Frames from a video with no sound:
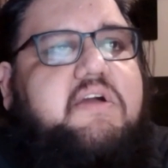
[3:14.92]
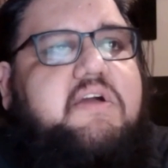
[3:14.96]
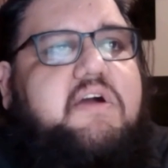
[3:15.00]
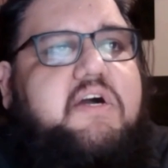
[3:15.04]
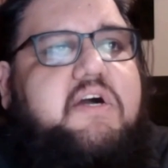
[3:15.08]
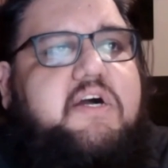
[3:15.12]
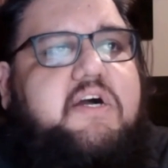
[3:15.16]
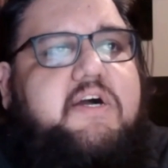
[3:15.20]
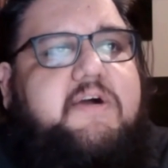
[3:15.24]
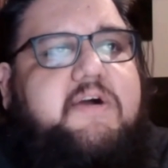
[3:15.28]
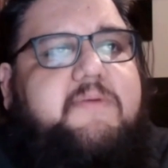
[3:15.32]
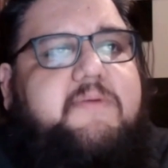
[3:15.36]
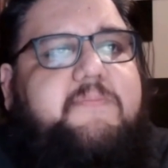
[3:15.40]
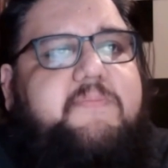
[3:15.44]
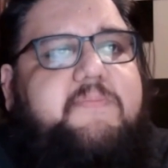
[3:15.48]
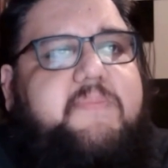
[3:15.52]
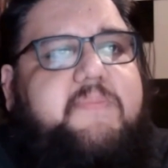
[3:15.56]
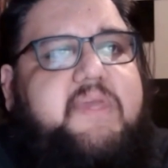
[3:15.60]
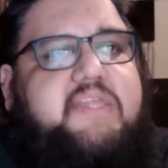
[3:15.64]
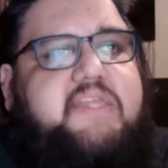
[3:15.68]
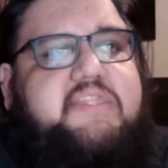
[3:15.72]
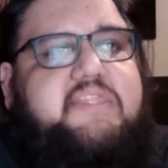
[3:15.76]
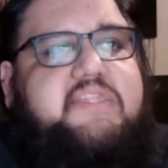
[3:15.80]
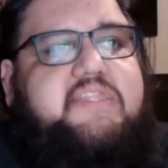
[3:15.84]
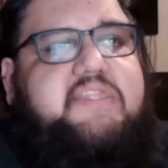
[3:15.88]
um,
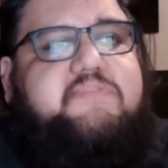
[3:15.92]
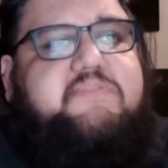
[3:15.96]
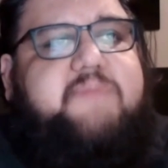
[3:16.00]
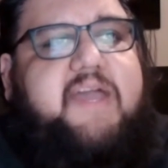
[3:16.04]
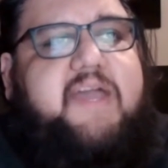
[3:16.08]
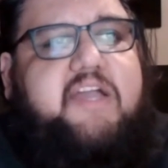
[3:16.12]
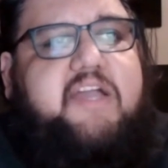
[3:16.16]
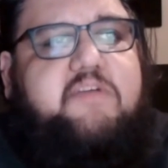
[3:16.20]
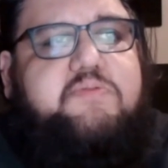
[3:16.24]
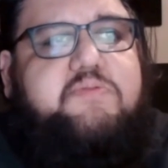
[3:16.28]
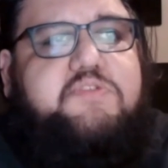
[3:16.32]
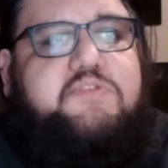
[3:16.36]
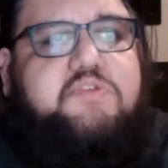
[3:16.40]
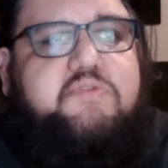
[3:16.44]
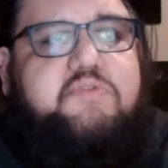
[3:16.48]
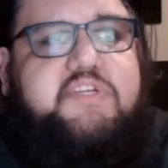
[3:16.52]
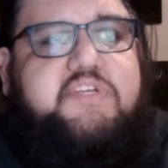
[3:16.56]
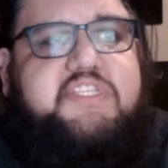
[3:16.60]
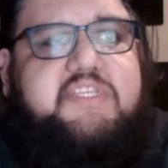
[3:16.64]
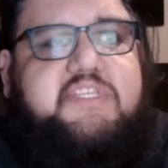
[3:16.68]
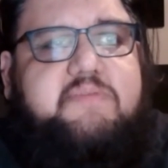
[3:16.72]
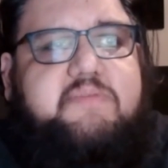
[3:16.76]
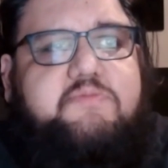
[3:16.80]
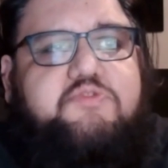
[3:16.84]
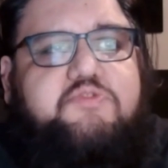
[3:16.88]
in this backup
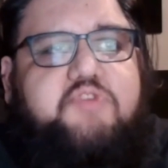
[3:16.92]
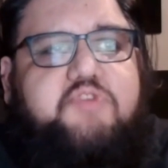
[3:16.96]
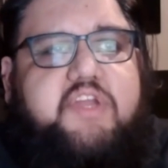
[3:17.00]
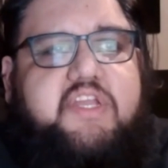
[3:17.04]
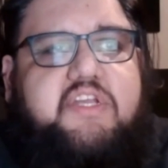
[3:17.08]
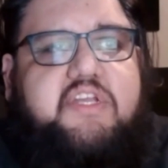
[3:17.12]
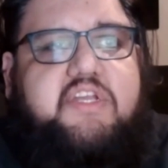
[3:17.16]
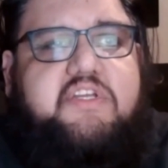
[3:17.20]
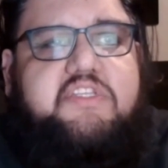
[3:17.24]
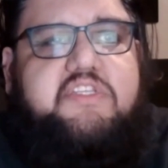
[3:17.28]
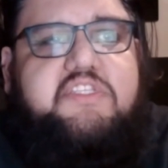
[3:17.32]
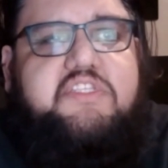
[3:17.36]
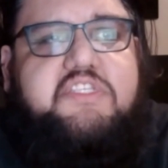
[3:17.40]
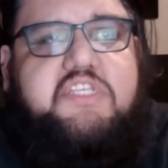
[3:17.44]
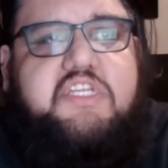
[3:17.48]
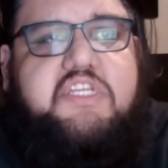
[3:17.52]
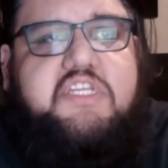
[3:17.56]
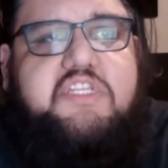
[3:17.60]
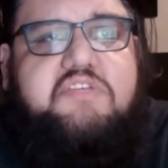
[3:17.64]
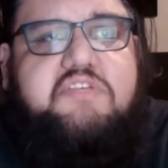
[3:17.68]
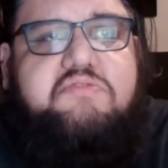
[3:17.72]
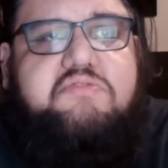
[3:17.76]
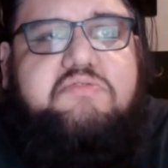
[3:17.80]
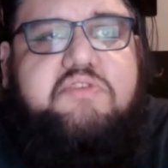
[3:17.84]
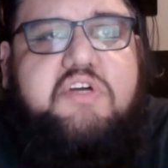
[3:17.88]
story, Tim Drake
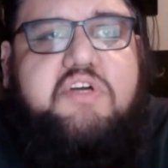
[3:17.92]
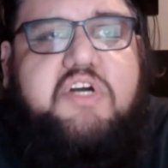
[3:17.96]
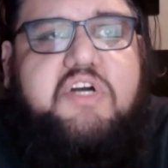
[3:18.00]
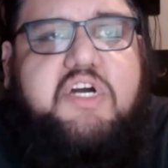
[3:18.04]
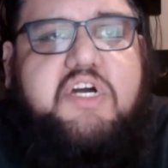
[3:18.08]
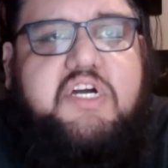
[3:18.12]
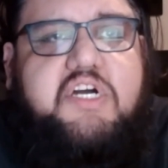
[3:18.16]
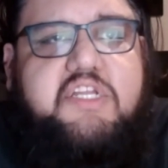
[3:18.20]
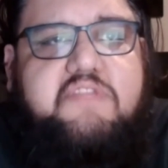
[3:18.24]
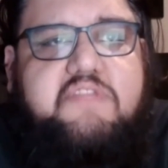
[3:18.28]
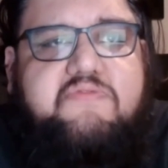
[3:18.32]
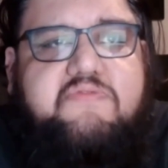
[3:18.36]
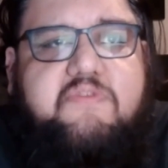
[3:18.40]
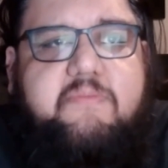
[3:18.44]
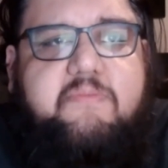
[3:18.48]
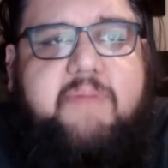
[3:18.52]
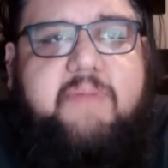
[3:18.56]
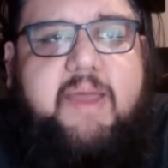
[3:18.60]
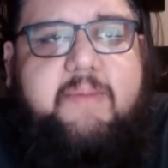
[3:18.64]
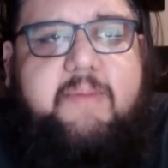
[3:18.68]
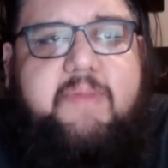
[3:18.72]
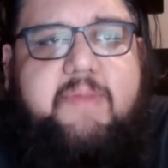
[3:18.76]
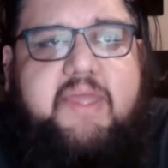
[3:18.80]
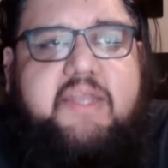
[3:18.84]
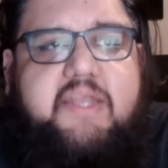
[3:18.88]
continues to hunt for
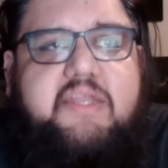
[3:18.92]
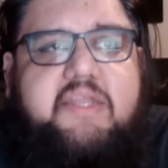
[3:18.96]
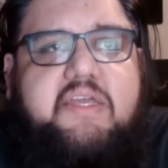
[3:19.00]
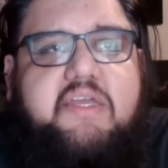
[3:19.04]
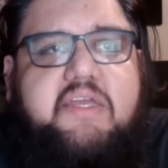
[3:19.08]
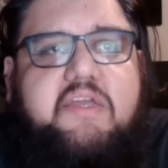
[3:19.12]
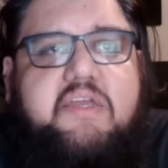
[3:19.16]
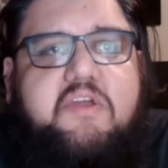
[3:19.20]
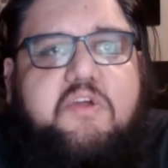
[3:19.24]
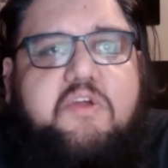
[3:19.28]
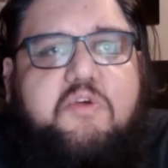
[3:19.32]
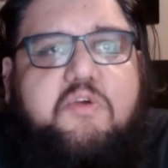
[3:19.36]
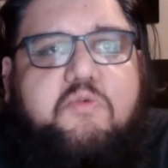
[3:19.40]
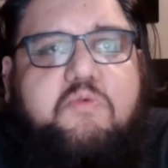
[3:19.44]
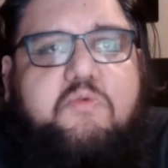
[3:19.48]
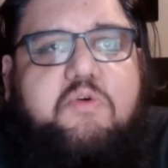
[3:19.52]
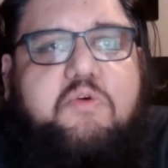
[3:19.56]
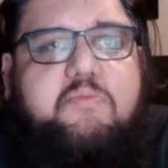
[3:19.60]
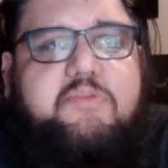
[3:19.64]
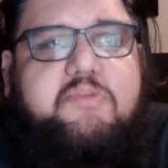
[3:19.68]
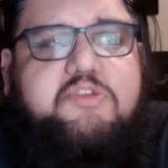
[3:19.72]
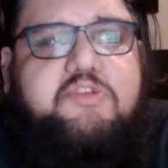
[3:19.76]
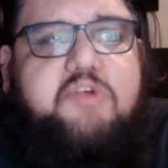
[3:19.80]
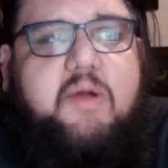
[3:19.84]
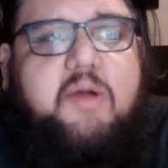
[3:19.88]
Batman. Will
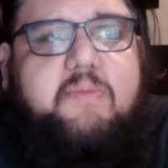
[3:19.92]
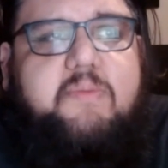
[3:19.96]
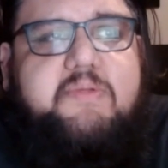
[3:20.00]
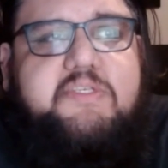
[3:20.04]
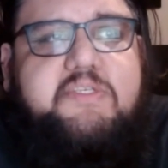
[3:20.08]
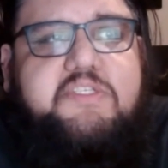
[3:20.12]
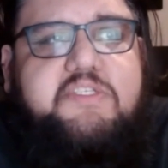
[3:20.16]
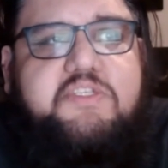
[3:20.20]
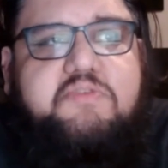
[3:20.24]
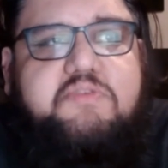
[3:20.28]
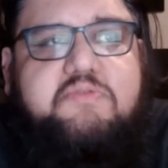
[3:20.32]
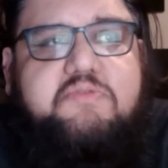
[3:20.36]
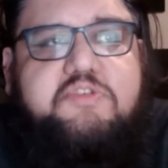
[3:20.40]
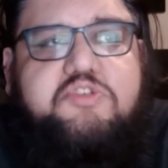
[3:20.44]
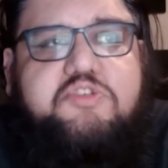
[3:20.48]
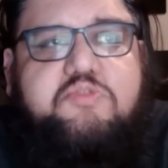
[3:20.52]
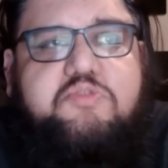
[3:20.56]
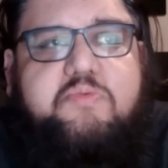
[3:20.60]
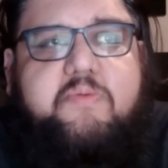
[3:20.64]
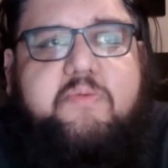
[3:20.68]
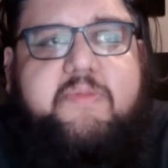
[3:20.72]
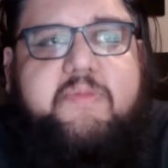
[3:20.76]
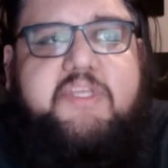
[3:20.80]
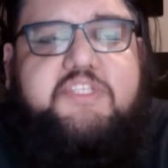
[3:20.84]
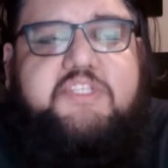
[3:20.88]
Metropolis' newest
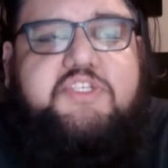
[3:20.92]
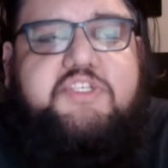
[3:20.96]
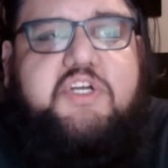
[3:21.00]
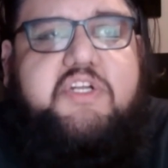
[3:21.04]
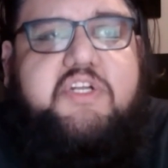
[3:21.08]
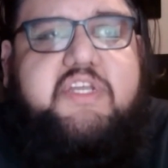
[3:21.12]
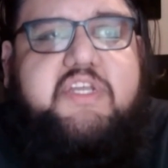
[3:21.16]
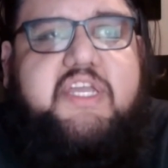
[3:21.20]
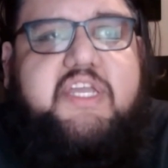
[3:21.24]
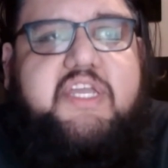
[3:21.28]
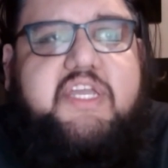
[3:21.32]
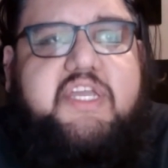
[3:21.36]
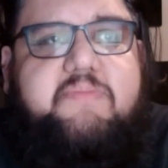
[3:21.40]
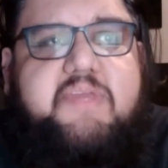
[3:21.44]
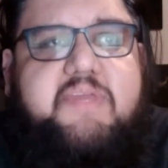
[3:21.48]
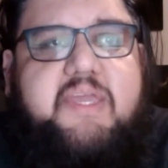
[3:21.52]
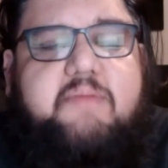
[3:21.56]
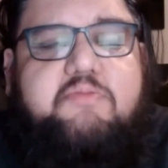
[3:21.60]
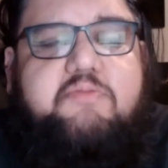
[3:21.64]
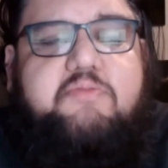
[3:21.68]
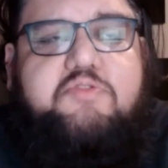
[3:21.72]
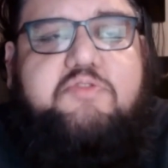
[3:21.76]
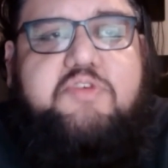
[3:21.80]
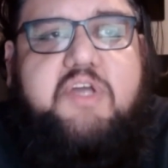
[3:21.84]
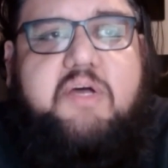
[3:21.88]
Superman, Jon Kent, be
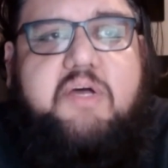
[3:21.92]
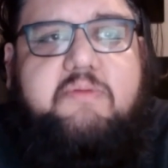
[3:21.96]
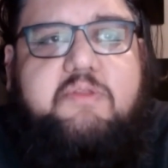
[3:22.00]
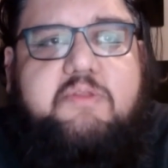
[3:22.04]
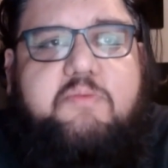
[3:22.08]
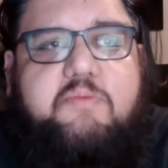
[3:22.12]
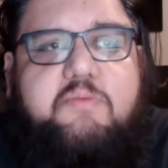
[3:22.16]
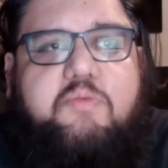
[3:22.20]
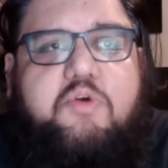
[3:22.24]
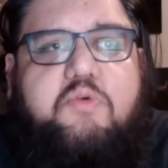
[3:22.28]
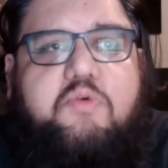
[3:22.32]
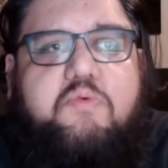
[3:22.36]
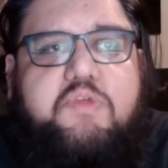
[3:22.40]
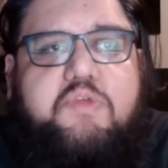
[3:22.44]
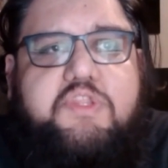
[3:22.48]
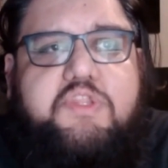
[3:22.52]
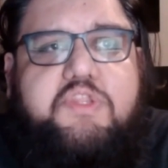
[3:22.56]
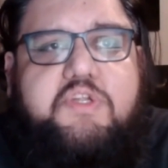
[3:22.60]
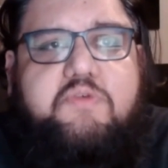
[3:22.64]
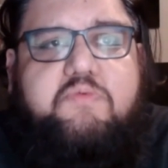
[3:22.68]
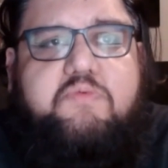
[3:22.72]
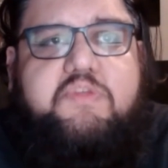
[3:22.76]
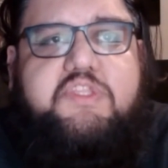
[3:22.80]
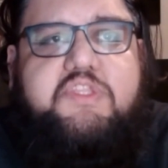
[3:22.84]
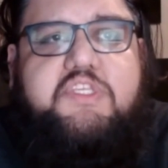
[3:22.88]
able to help the Boy
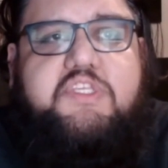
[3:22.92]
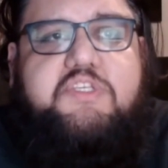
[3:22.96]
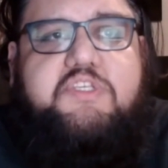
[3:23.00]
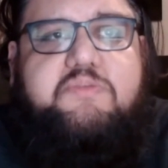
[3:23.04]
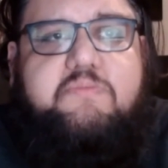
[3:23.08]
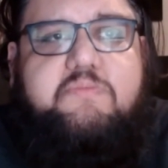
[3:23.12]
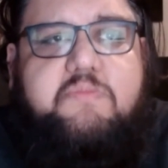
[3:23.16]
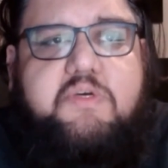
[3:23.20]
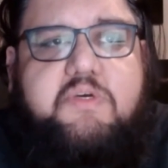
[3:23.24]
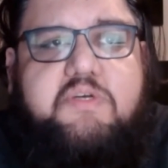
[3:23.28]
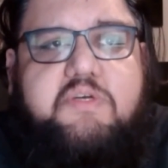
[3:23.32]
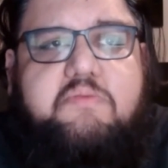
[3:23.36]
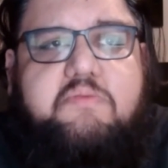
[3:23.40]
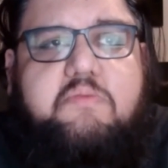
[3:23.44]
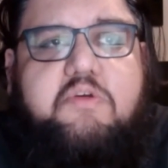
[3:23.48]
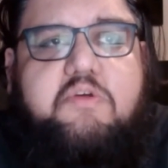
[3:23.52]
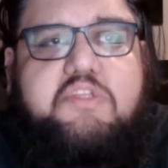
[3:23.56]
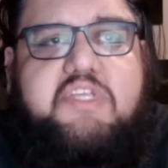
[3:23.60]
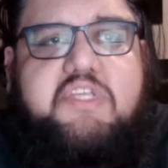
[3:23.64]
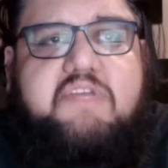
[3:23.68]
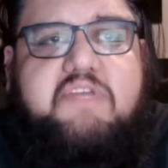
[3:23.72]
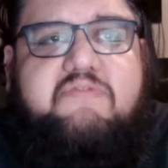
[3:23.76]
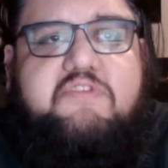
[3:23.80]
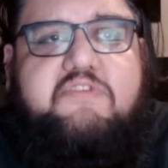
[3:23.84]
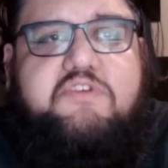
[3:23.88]
Wonder with this mu-
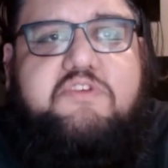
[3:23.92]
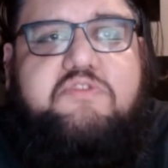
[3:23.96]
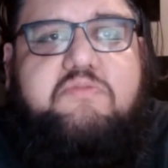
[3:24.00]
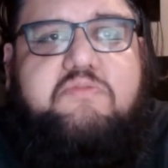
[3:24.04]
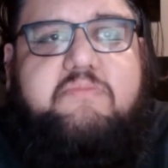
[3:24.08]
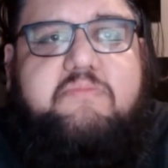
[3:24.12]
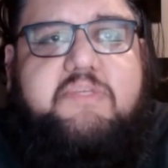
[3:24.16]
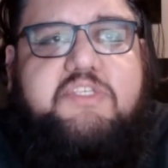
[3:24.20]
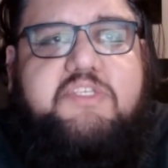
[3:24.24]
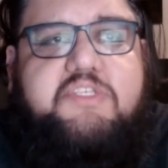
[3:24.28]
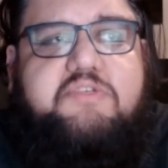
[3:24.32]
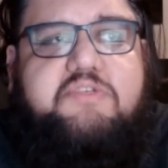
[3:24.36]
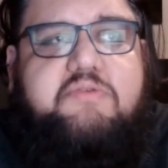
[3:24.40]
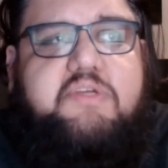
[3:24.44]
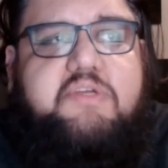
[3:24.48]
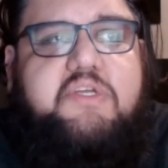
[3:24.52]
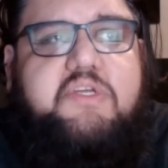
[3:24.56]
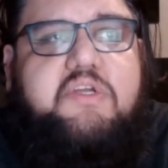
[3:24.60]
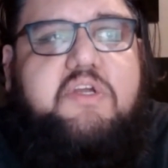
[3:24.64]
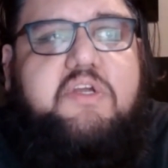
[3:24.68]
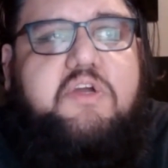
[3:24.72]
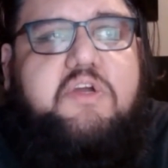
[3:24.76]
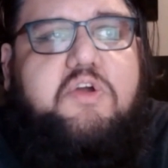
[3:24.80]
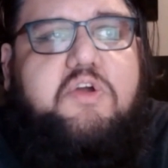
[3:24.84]
multiversal mystery,